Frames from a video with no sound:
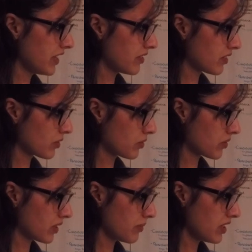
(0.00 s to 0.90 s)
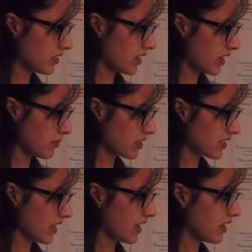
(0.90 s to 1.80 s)
here in the corner, I made a tiny
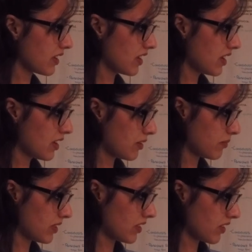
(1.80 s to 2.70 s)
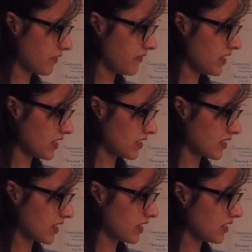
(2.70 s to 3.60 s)
mistake, then I
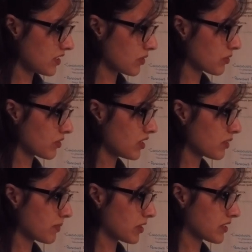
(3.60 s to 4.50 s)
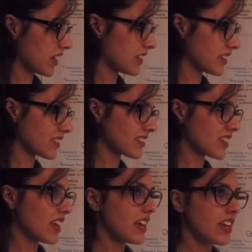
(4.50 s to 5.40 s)
fixed it. So chronic parotitis,
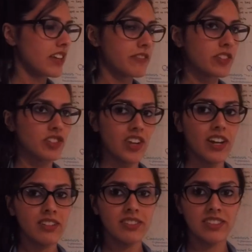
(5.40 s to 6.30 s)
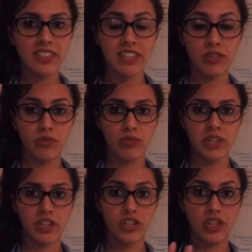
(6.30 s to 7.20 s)
if a child is getting
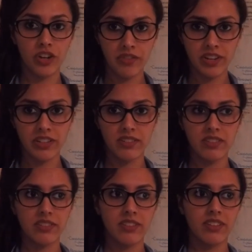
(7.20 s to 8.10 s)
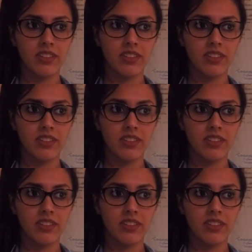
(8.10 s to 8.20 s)
recurrent